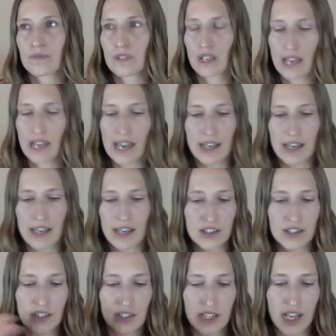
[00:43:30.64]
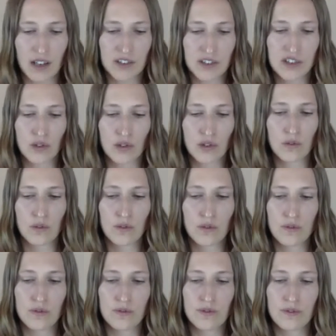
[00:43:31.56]
And yeah, so
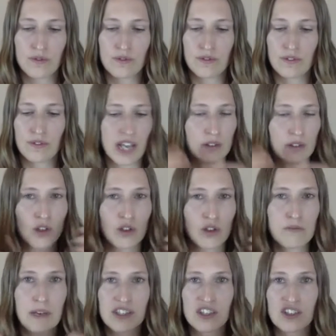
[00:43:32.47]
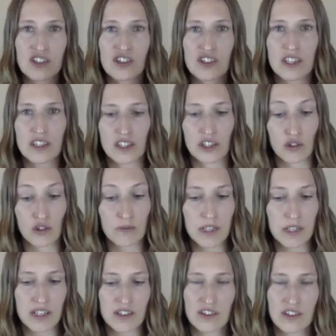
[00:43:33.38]
download messages that the group
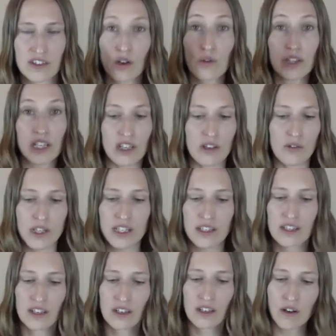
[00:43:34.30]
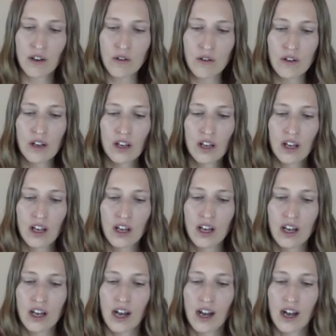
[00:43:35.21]
needs to know, that you need to know.
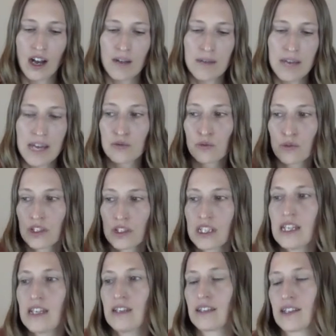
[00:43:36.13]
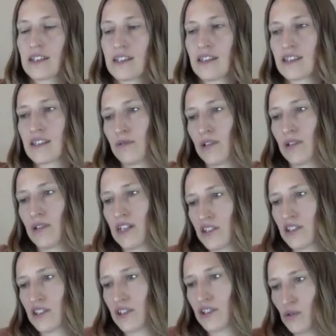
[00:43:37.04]
And really, this is the place
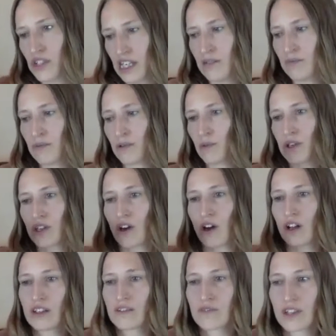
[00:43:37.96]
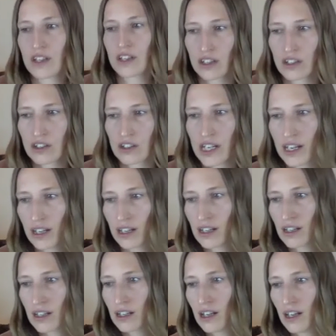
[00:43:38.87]
to go deeper with all of the learning.
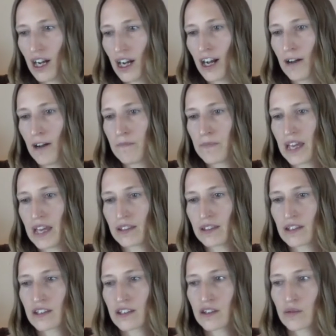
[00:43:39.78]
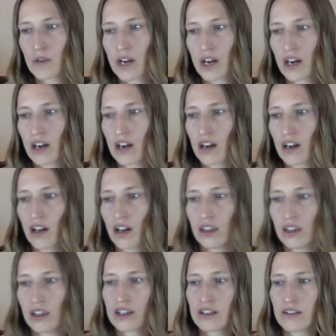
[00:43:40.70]
And this is where a
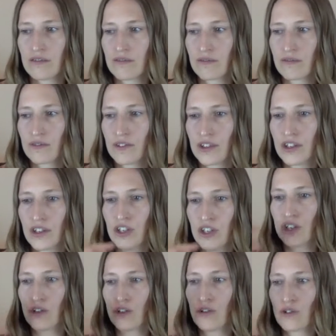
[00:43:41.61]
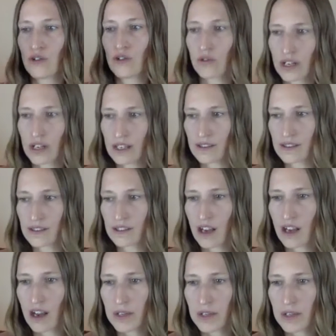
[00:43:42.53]
lot of the new is
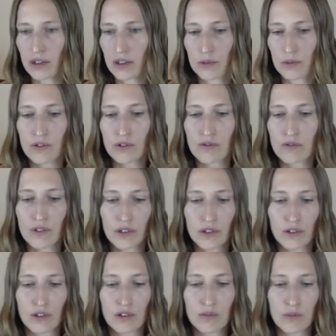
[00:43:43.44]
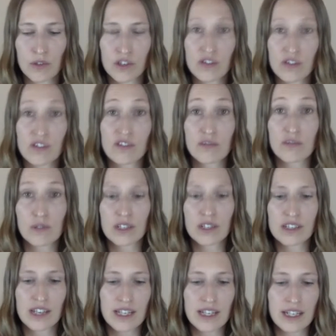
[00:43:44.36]
coming through for the group, which is super
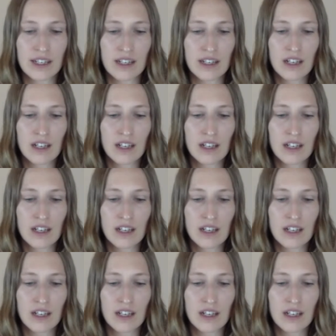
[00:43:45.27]
exciting.